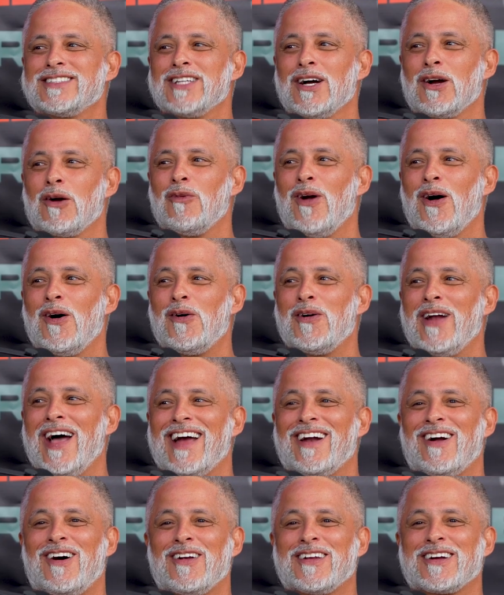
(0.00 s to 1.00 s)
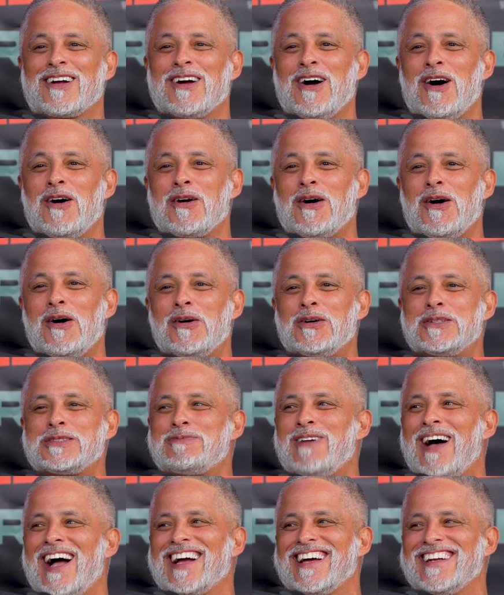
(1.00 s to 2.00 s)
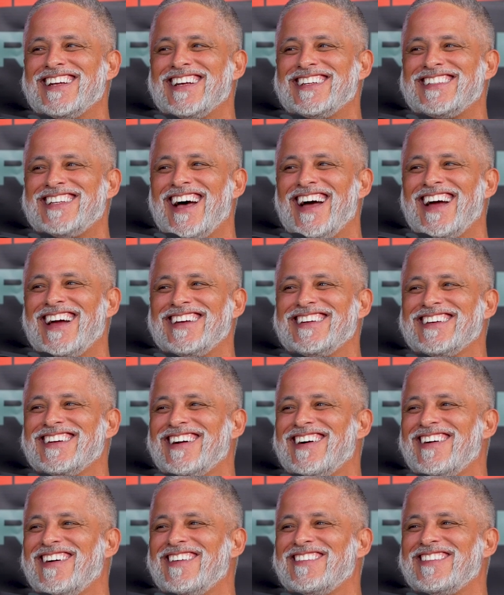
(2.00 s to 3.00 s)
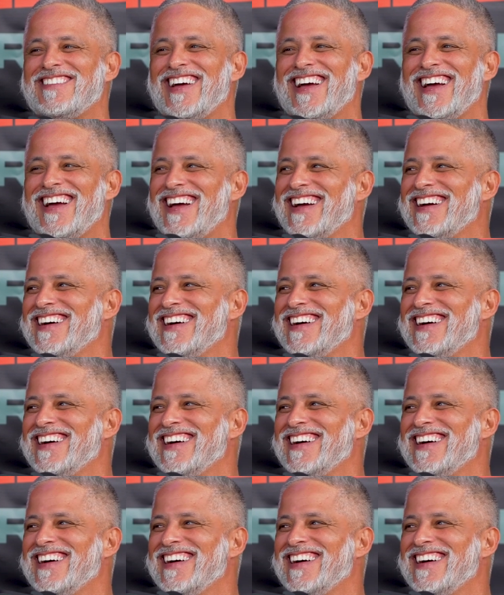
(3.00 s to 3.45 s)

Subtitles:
Tucker Road had all the Go-Go's back in the day. You know what I mean?